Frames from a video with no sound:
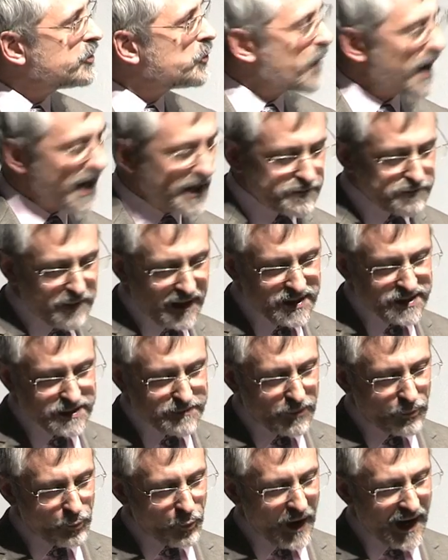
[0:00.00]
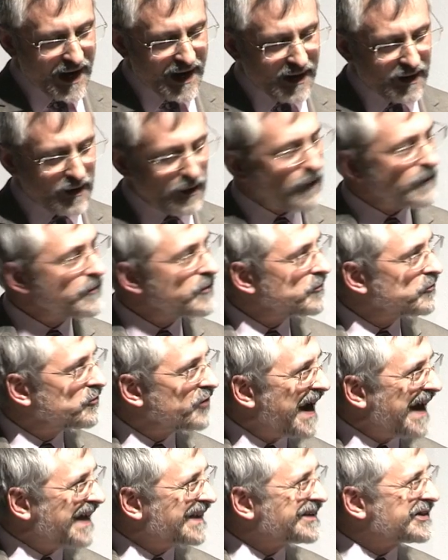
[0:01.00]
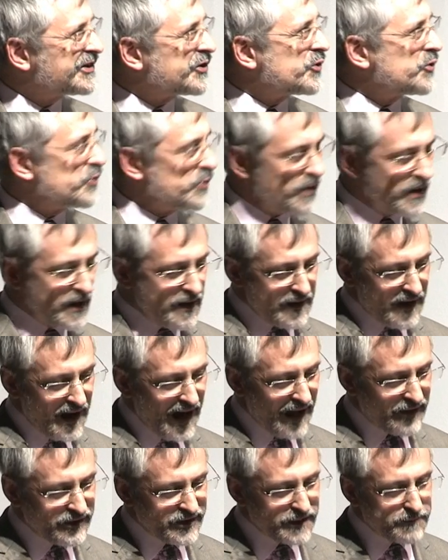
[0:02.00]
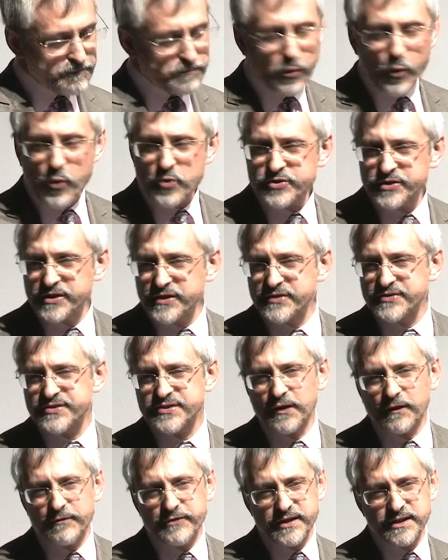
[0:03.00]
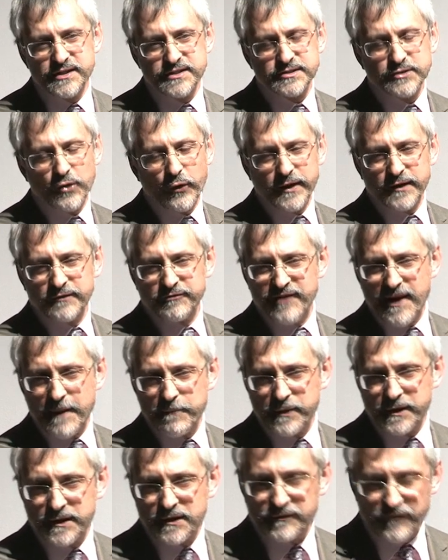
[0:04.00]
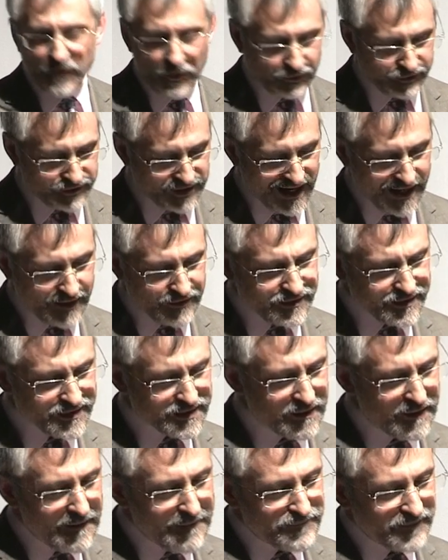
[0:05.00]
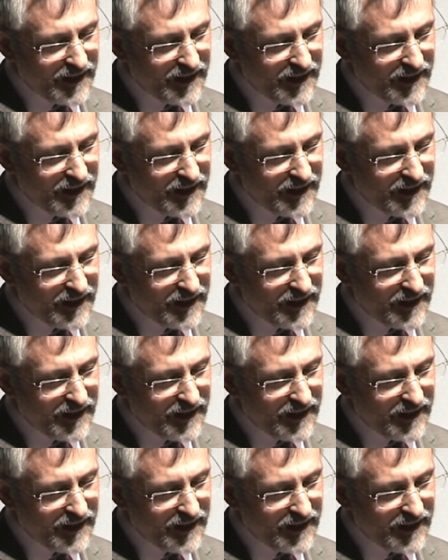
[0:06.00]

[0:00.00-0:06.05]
who had made him aware of the value and the importance of the historic fabric of old towns,